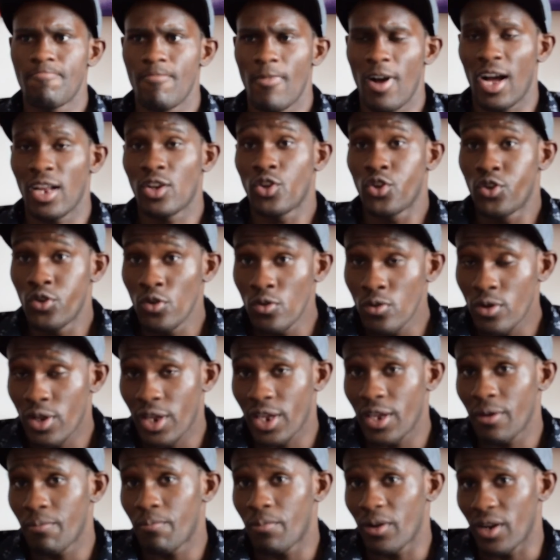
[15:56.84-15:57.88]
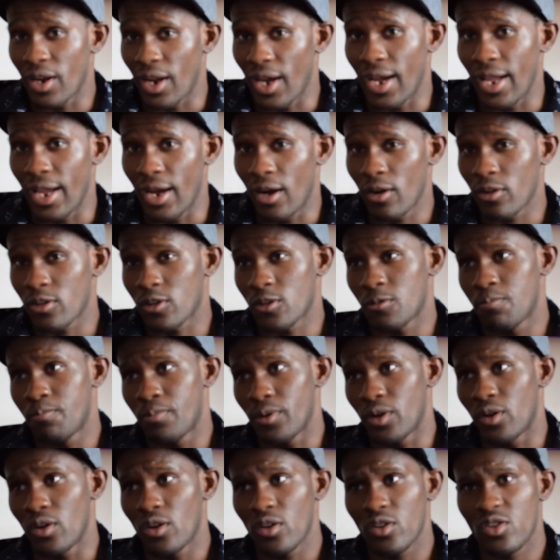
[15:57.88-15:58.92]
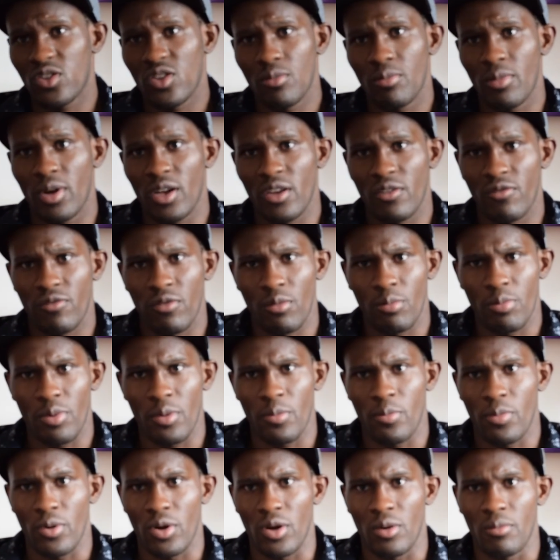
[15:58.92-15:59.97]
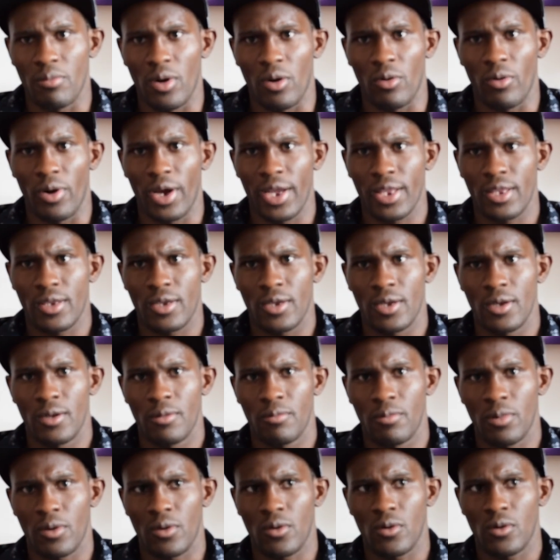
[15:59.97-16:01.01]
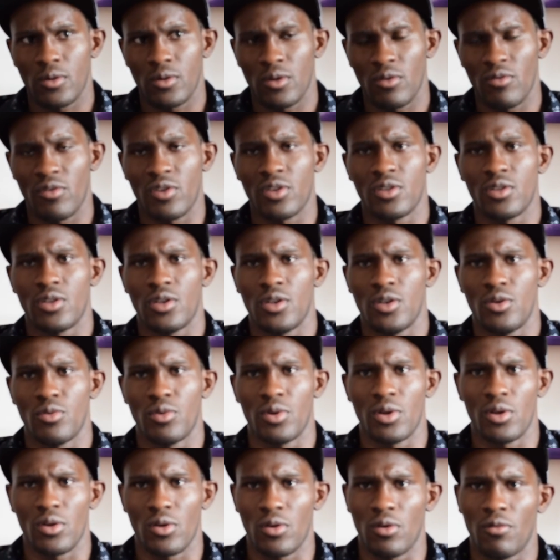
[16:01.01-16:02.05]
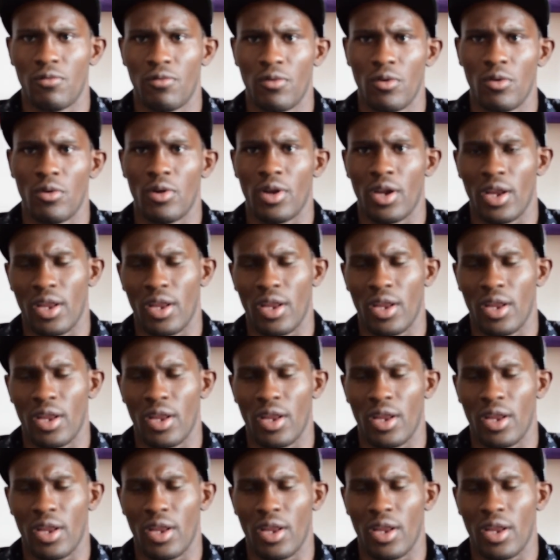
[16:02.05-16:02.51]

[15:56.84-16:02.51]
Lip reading: I do keep an eye out, but not so much for people in my weight, because obviously you want to go forward,